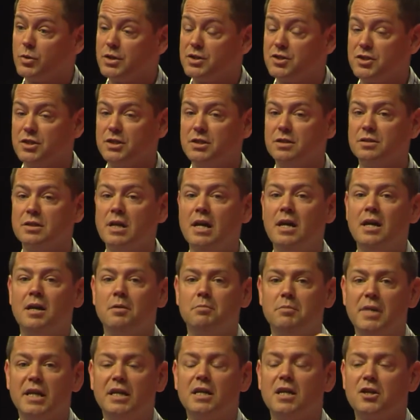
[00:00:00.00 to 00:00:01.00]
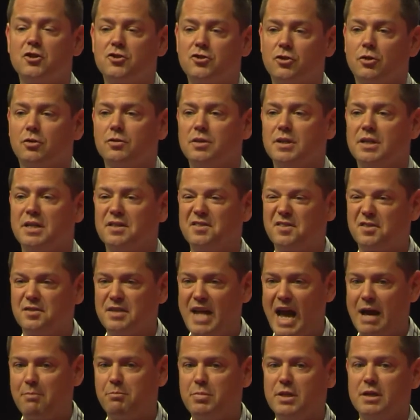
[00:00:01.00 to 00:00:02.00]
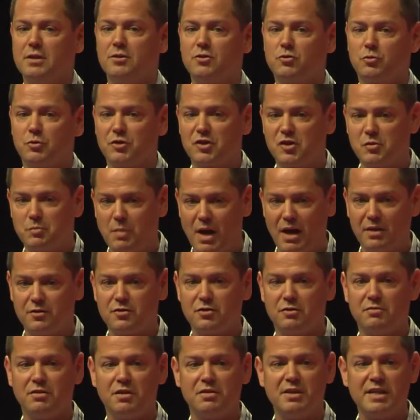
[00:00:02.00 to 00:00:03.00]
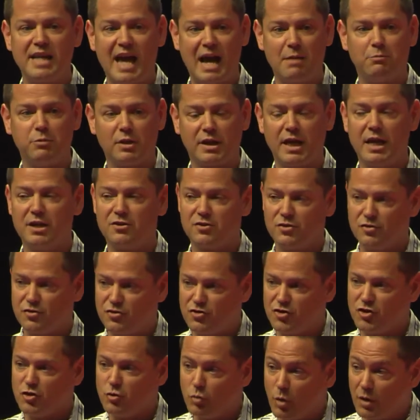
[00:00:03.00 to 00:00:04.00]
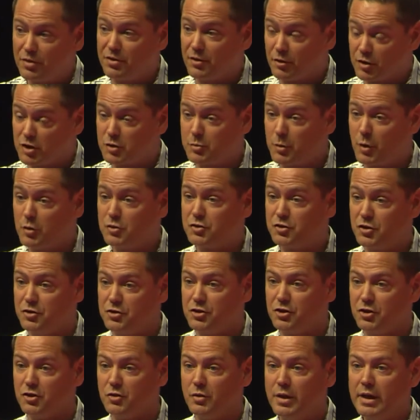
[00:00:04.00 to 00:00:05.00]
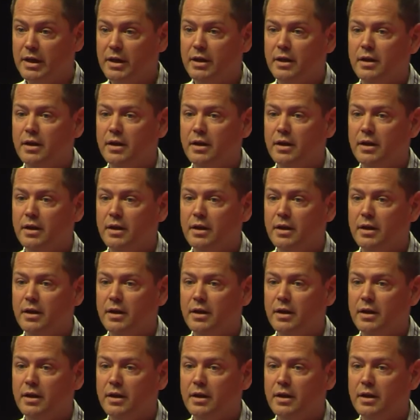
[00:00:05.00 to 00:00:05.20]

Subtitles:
which is making sure that it's snappy, it's responsive, that the applications do what they're supposed to do